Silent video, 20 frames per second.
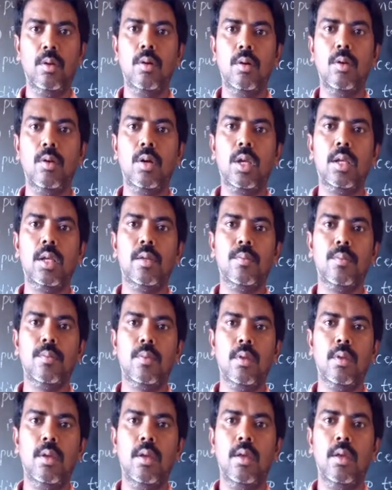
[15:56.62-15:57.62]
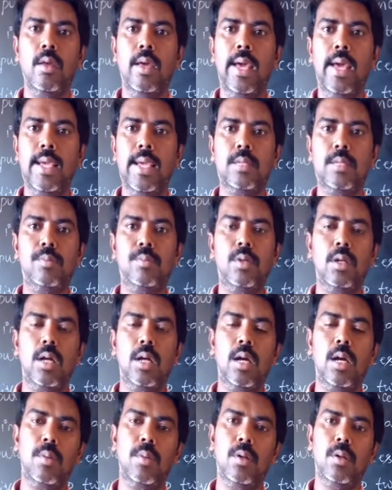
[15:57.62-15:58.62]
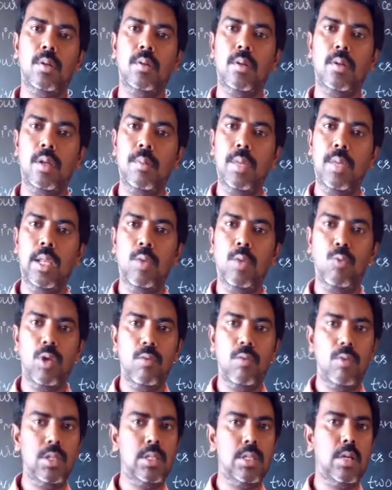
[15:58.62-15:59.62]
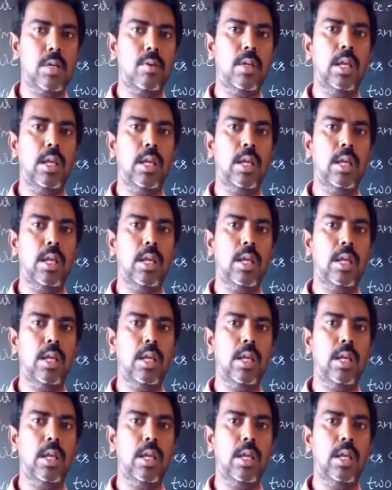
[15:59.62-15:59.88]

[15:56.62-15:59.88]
Okay now? Except the carbon, remaining 117